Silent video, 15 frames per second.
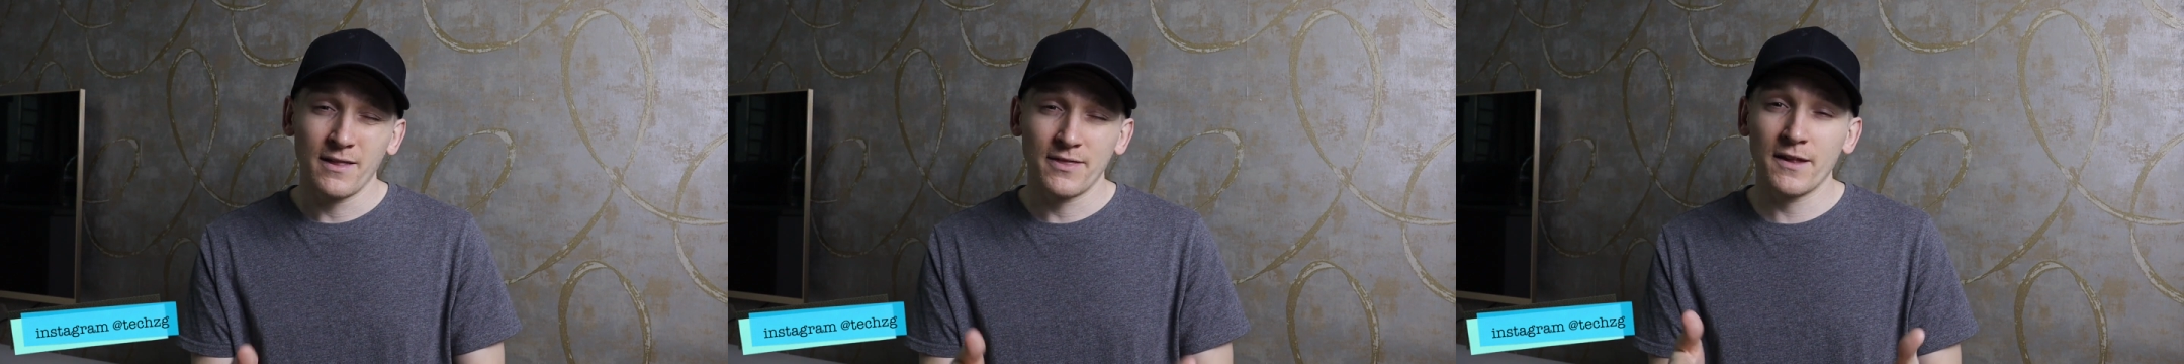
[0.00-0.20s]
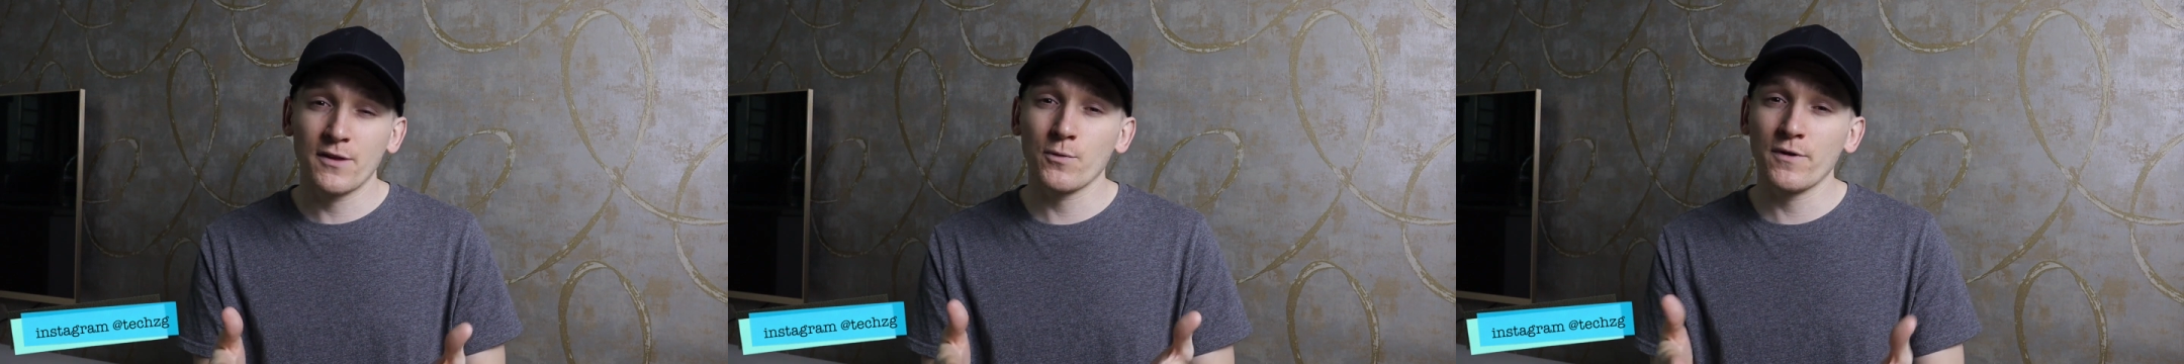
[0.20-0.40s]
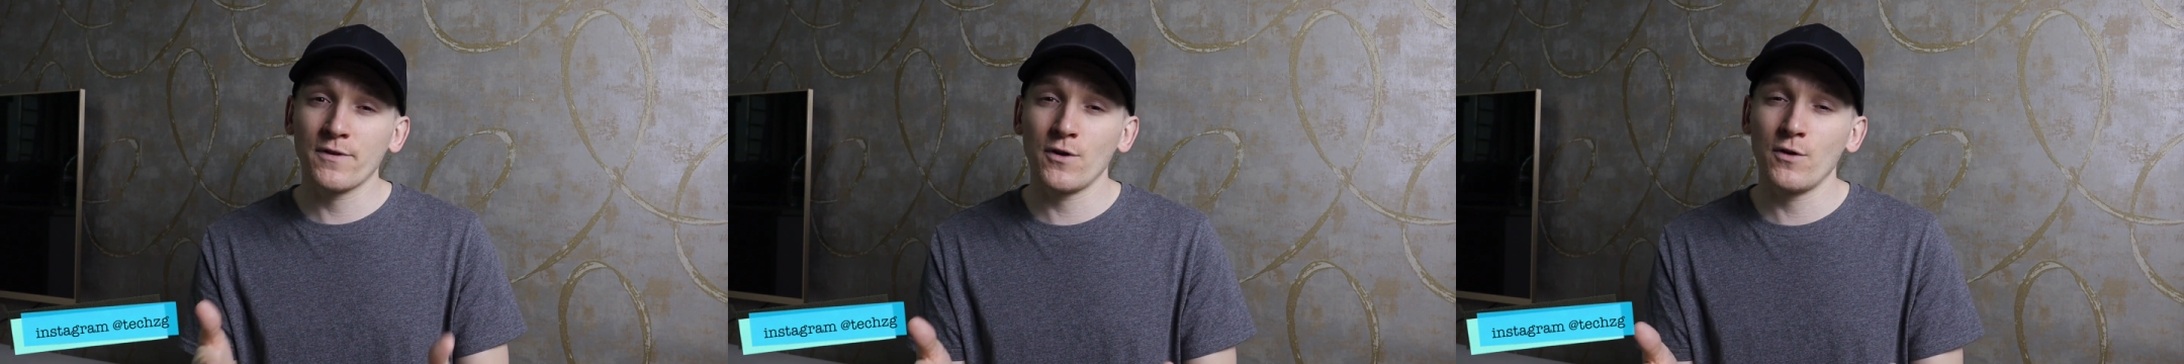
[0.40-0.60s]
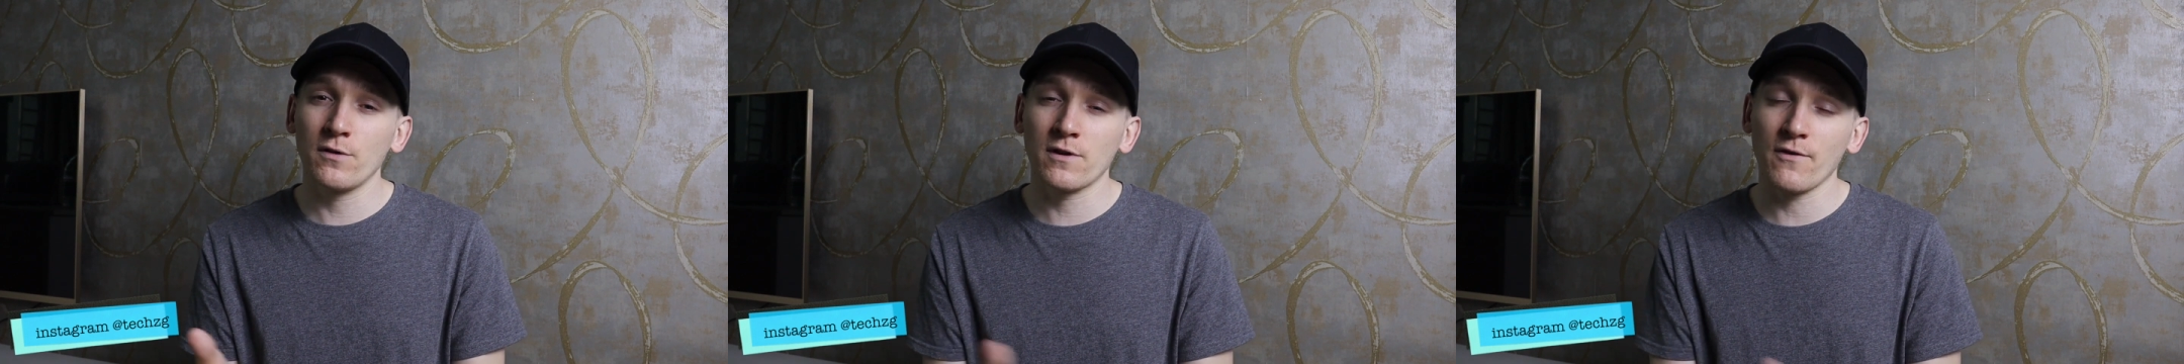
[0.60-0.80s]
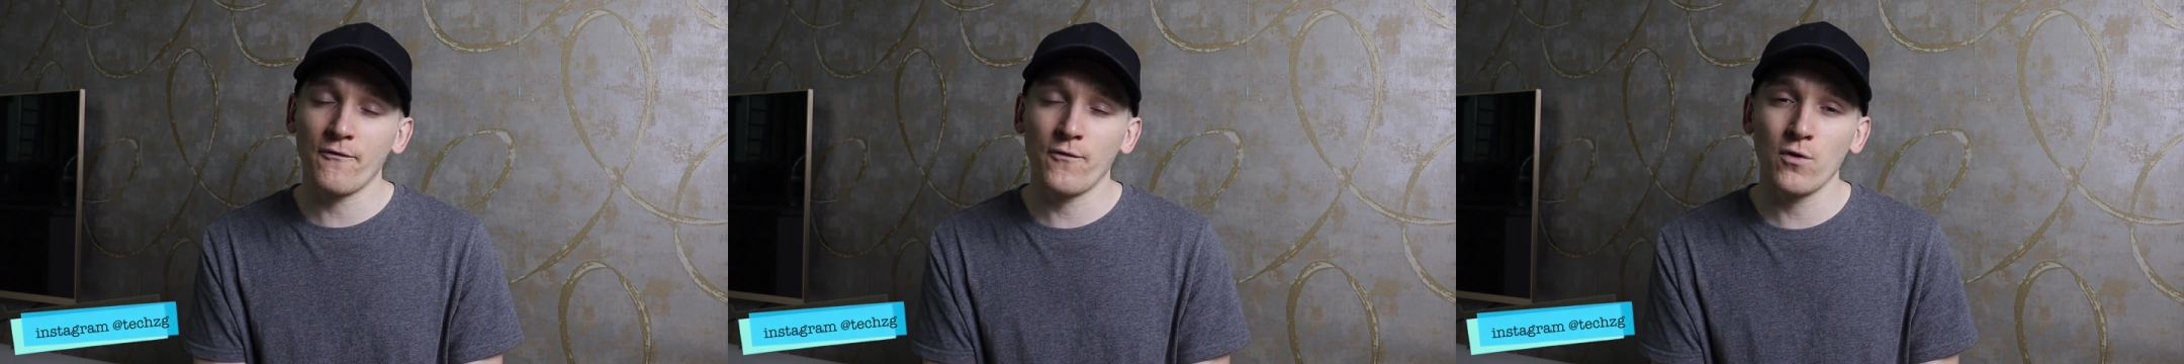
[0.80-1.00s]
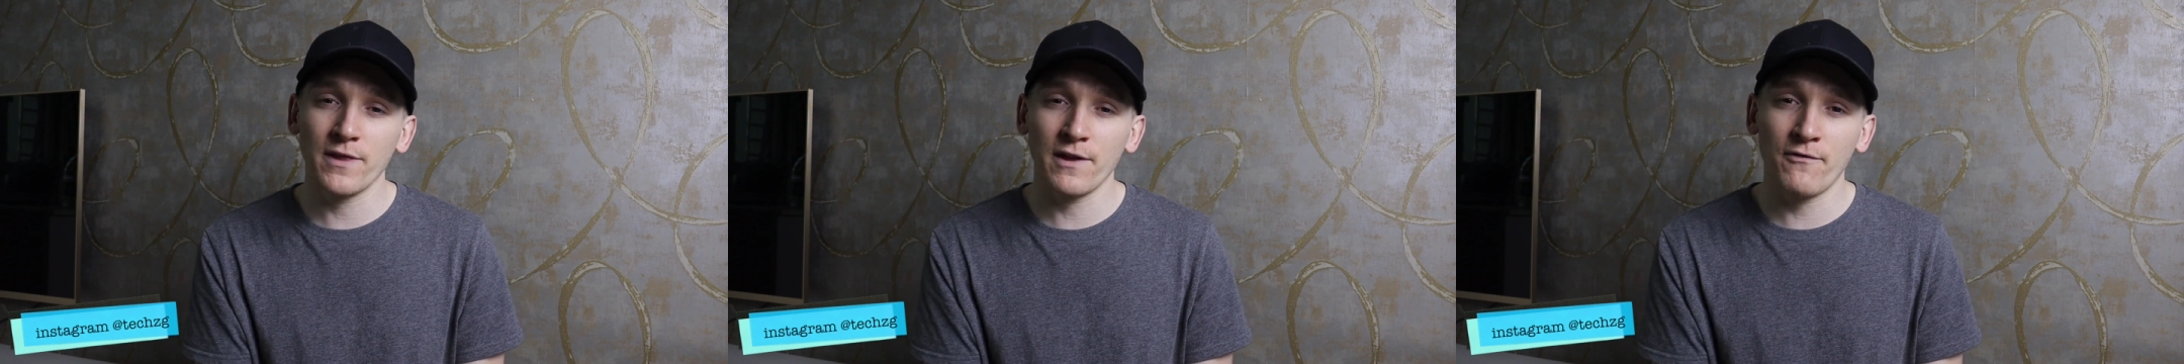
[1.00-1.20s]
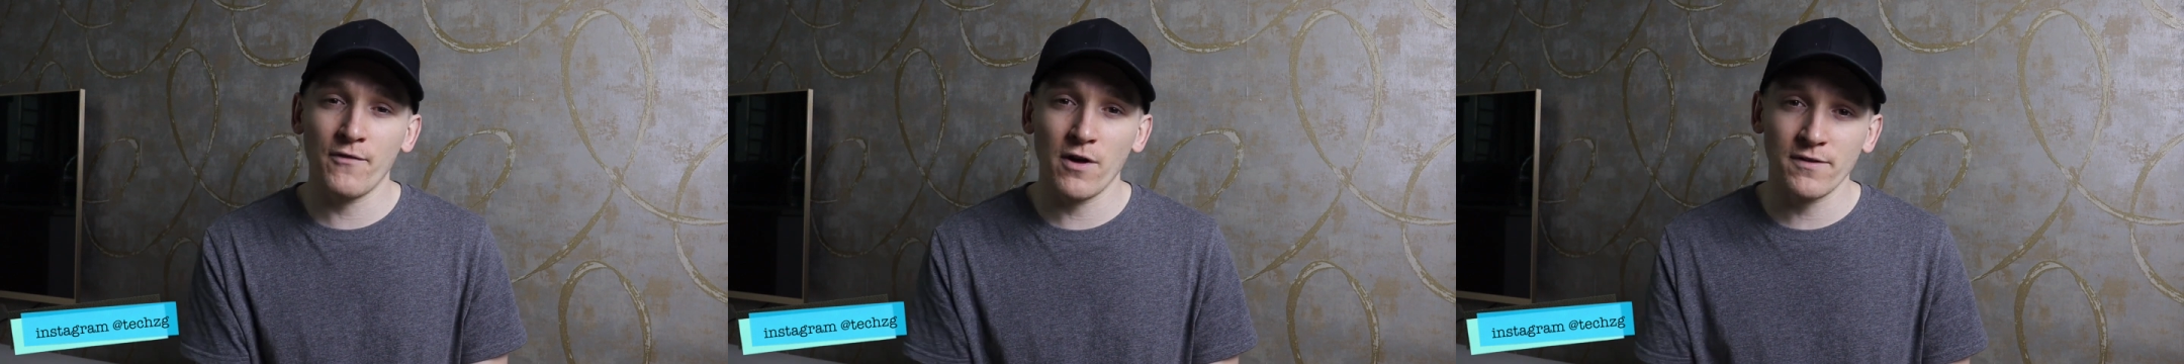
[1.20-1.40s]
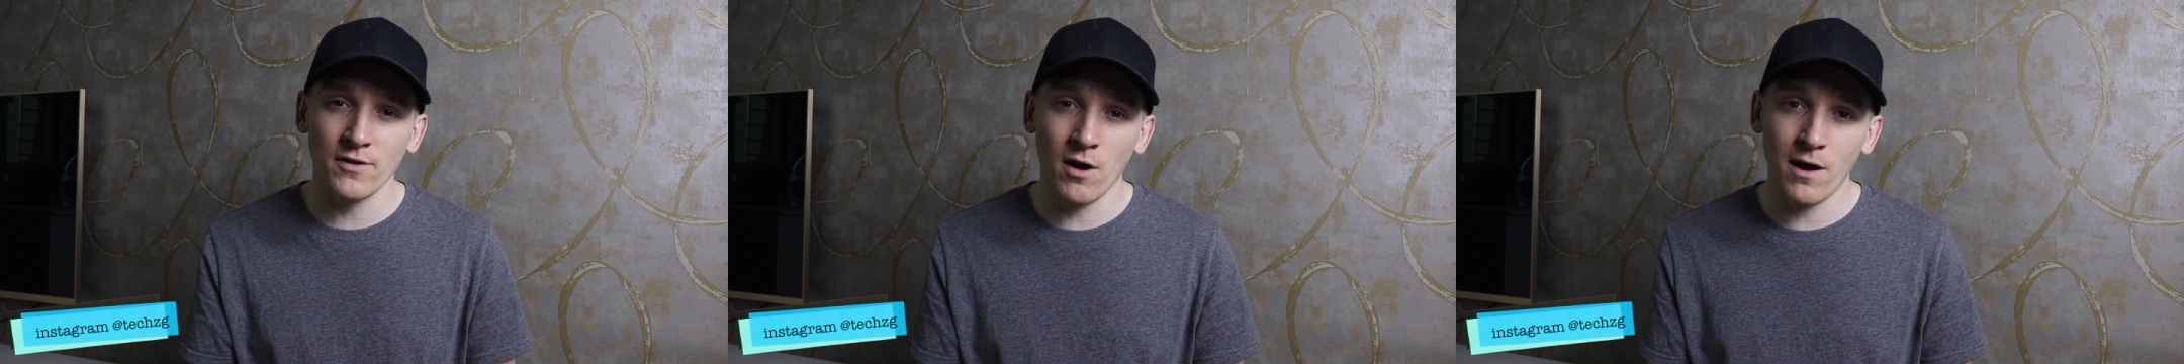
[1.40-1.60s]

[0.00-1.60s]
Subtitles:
This was used for the first